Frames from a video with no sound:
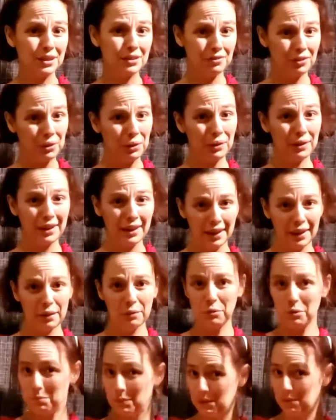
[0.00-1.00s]
for your kit
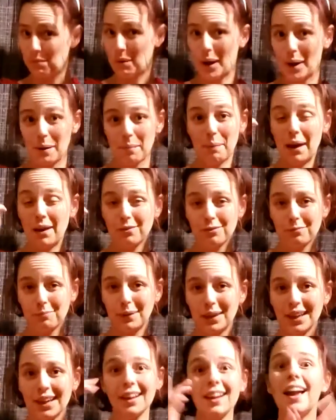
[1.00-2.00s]
will be right above
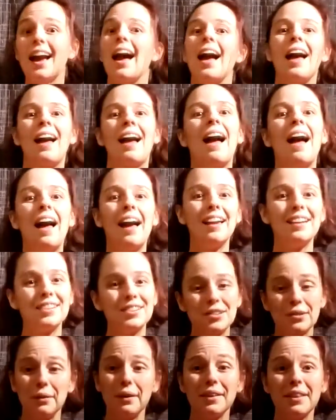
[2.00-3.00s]
me.
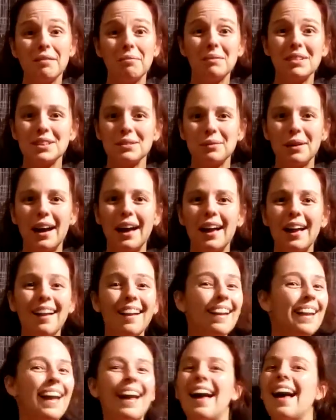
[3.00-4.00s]
Enjoy them as well.
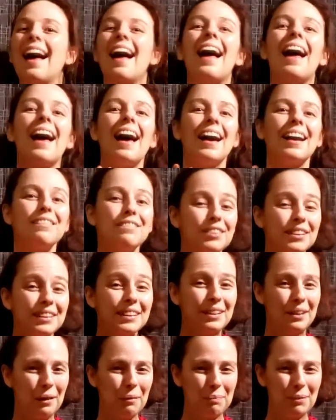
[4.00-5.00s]
I really
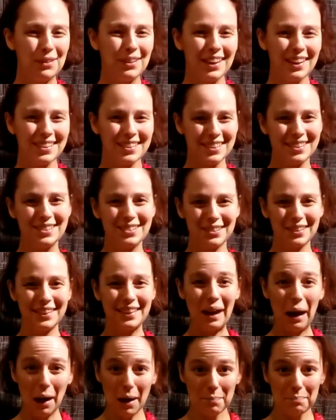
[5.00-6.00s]
hope you guys enjoy the
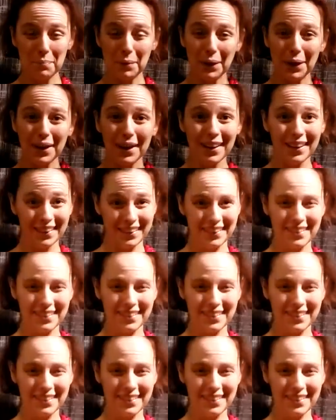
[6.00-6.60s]
opera.